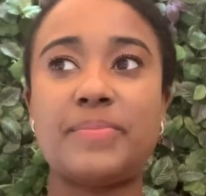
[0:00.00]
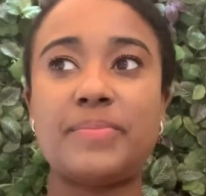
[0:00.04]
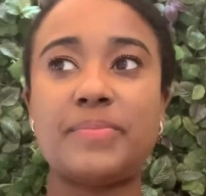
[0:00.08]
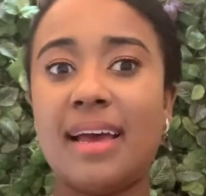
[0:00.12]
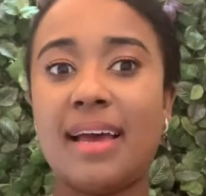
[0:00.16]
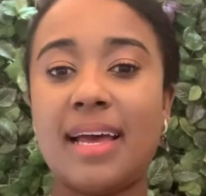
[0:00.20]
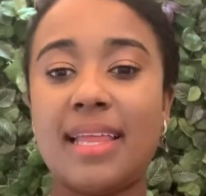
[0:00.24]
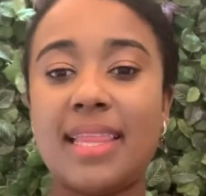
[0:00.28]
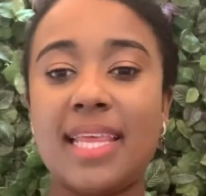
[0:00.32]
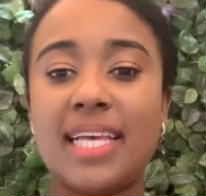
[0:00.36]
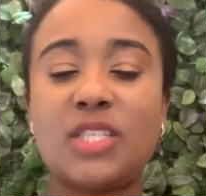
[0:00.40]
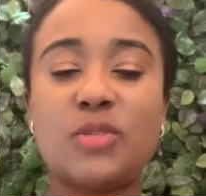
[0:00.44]

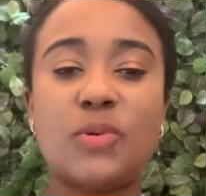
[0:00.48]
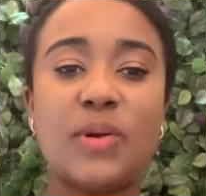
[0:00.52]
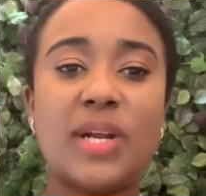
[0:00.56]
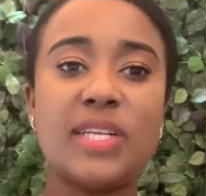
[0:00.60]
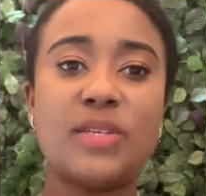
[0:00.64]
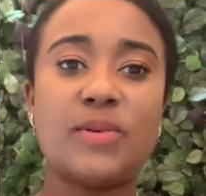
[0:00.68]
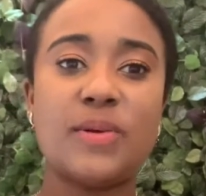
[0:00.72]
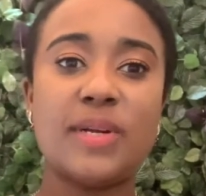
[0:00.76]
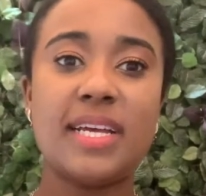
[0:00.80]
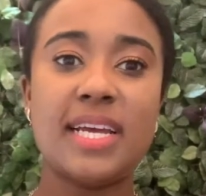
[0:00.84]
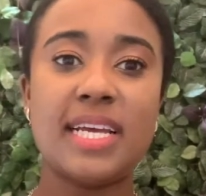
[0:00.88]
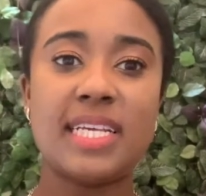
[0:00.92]
I think
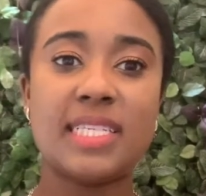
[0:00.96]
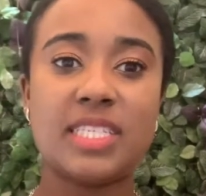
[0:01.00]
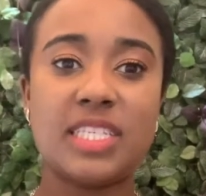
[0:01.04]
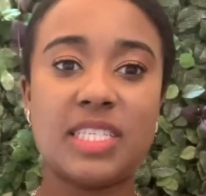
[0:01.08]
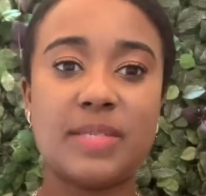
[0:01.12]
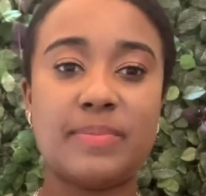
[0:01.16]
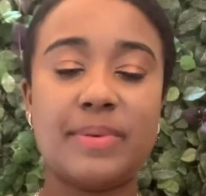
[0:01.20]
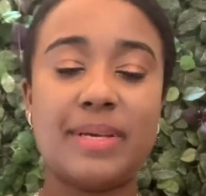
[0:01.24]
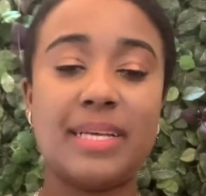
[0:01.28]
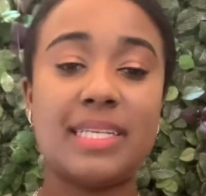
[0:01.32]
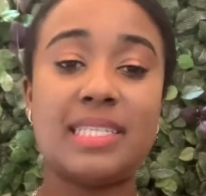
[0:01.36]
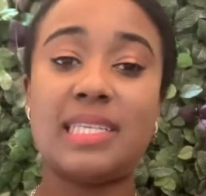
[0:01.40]
2020 has
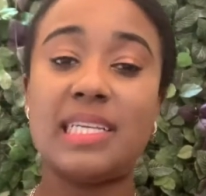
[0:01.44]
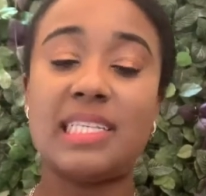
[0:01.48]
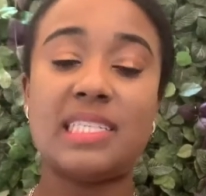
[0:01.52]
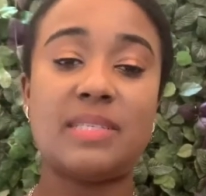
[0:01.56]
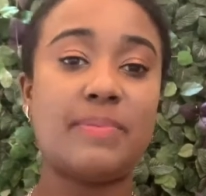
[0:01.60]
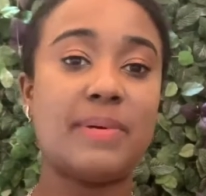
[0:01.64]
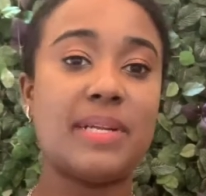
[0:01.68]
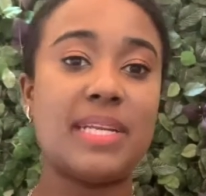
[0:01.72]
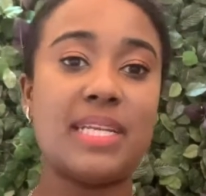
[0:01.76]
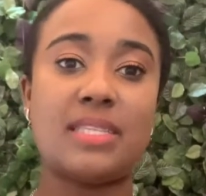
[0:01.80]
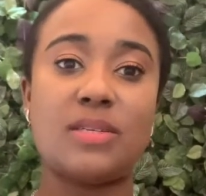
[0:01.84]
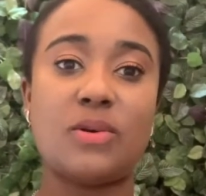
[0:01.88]
just it's
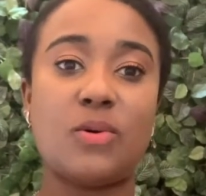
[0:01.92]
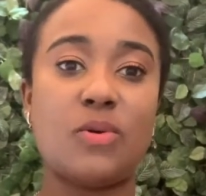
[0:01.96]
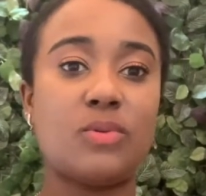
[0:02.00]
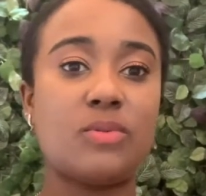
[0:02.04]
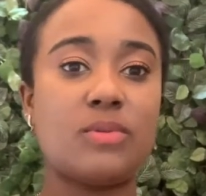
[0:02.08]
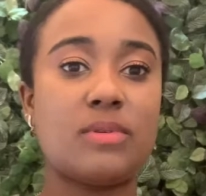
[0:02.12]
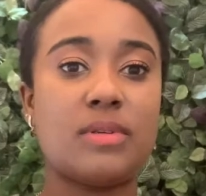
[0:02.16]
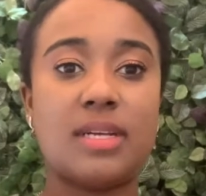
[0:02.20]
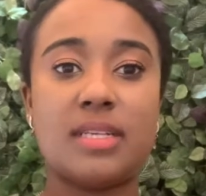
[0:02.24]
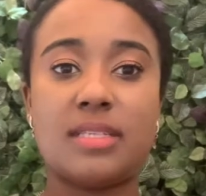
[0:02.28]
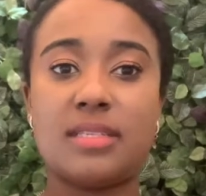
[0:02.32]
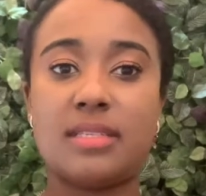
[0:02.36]
been its
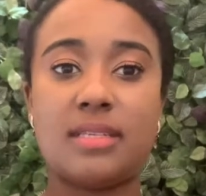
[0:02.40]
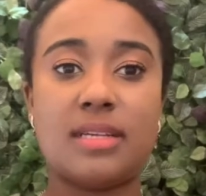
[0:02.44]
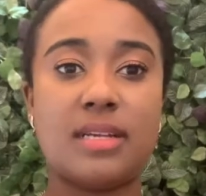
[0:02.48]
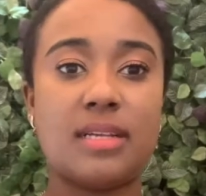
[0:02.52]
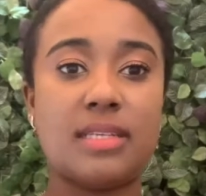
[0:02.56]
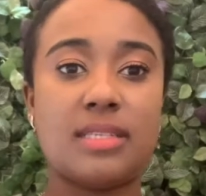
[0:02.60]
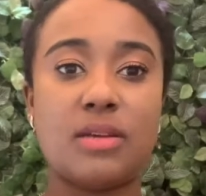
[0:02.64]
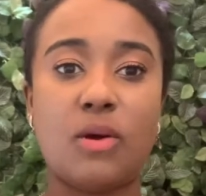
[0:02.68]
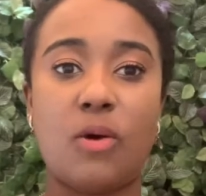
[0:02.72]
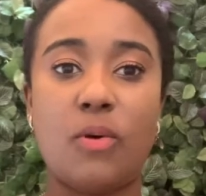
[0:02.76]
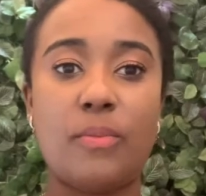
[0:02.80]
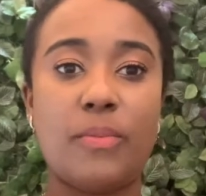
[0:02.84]
own
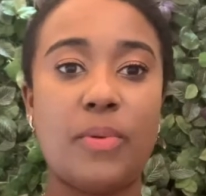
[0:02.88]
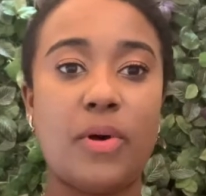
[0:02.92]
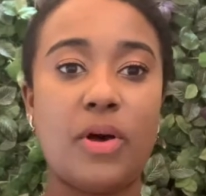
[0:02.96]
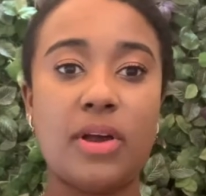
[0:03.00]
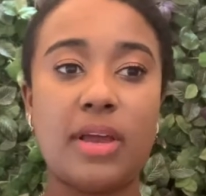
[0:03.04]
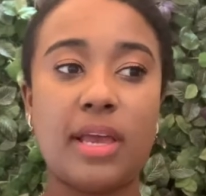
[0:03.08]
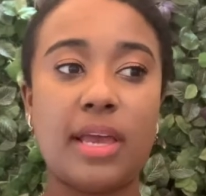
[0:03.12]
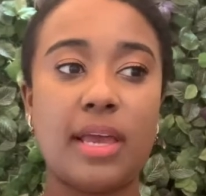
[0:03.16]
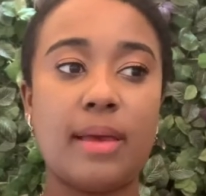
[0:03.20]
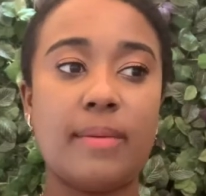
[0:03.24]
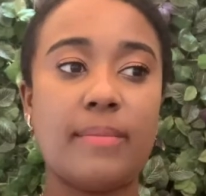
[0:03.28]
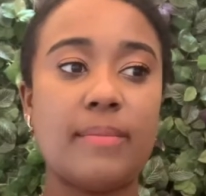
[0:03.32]
ball
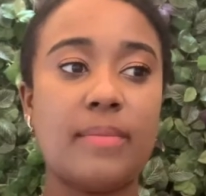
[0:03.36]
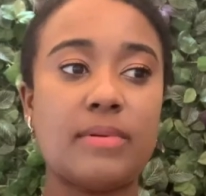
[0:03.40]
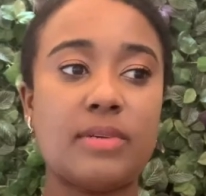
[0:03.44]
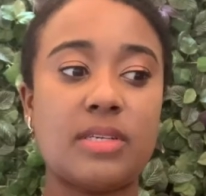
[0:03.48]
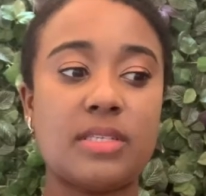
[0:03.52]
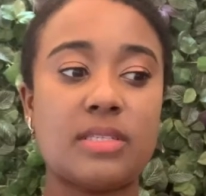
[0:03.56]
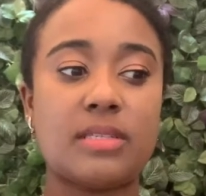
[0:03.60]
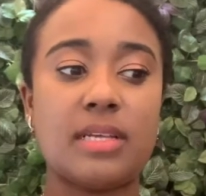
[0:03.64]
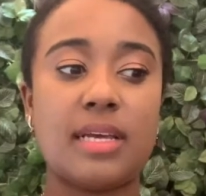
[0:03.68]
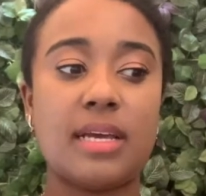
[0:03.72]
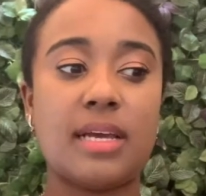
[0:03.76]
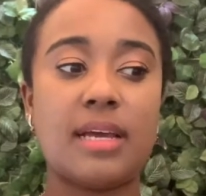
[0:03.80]
game.
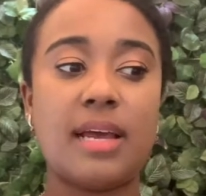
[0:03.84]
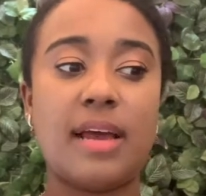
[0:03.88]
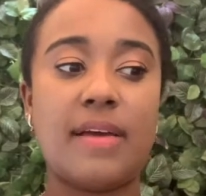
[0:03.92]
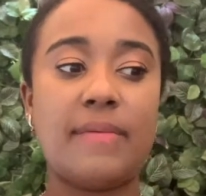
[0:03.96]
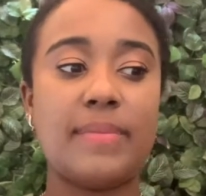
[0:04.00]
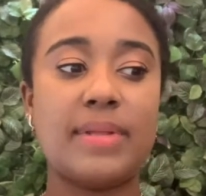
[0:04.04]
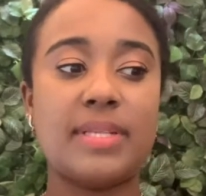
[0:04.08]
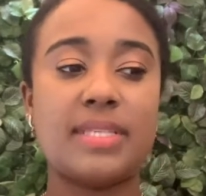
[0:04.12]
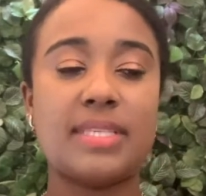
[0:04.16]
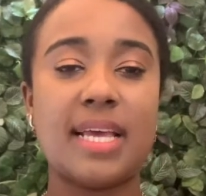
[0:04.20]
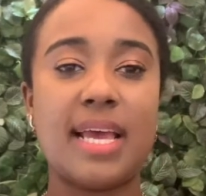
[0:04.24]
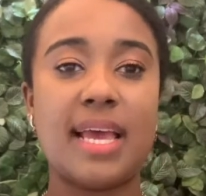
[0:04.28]
Just I've
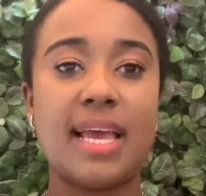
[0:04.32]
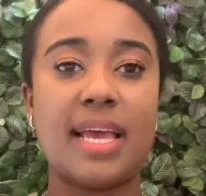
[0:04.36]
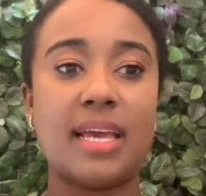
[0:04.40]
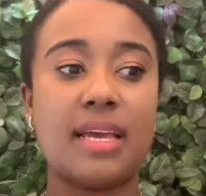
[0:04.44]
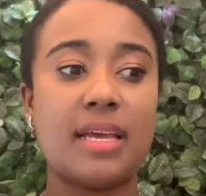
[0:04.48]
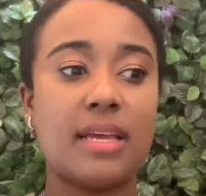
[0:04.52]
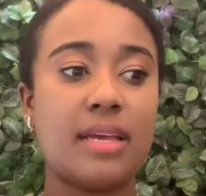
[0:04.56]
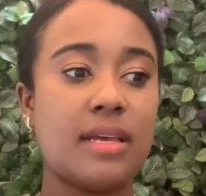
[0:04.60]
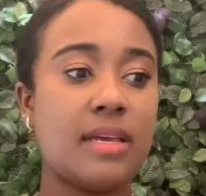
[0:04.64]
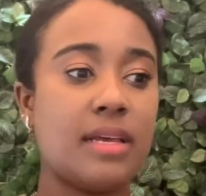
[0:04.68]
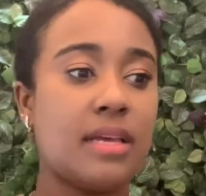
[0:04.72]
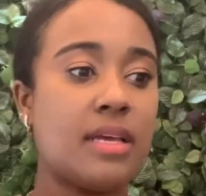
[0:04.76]
been saying.
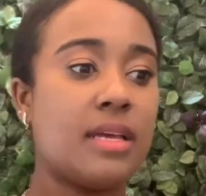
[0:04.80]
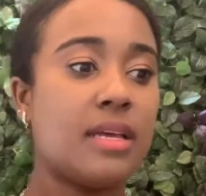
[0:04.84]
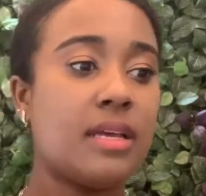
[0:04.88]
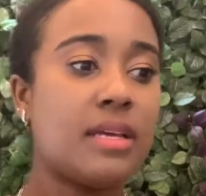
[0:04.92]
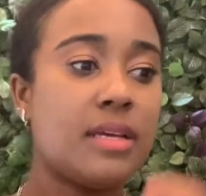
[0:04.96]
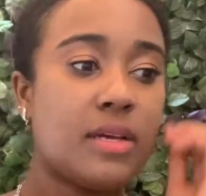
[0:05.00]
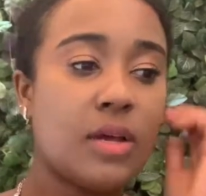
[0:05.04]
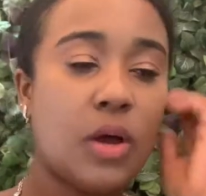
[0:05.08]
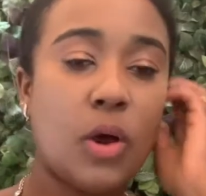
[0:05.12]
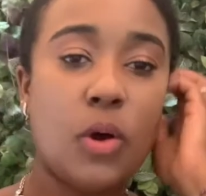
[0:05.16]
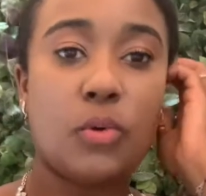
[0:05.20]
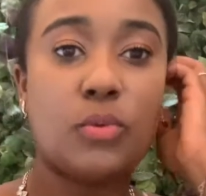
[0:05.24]

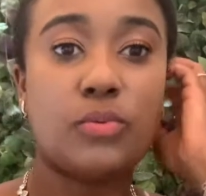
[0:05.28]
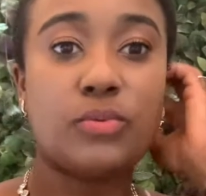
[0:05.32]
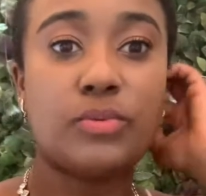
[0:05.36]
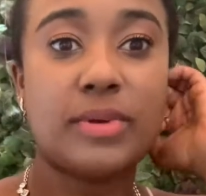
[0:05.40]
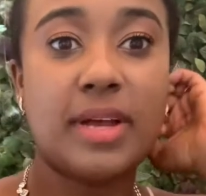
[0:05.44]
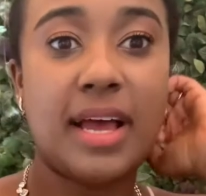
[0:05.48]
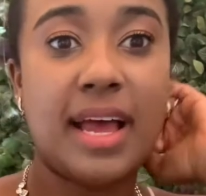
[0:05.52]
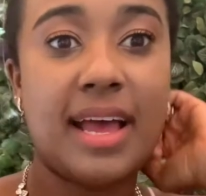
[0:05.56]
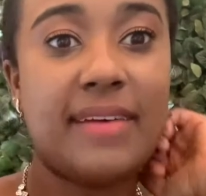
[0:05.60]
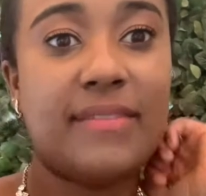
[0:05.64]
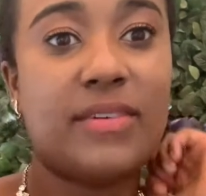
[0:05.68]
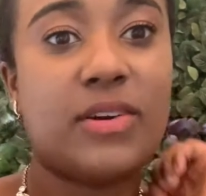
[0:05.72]
Oh,
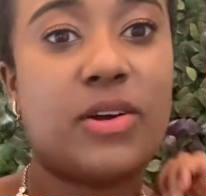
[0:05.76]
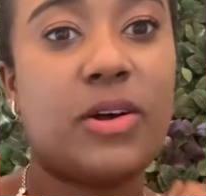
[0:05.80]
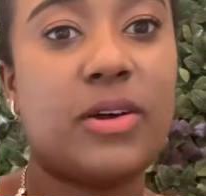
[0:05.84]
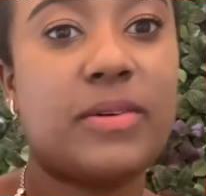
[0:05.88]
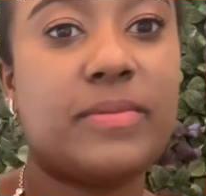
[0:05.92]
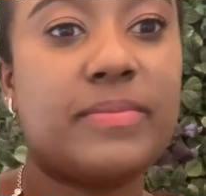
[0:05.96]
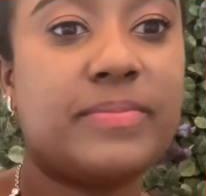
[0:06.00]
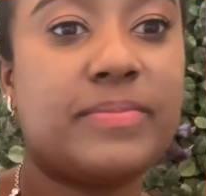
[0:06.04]
I have a call.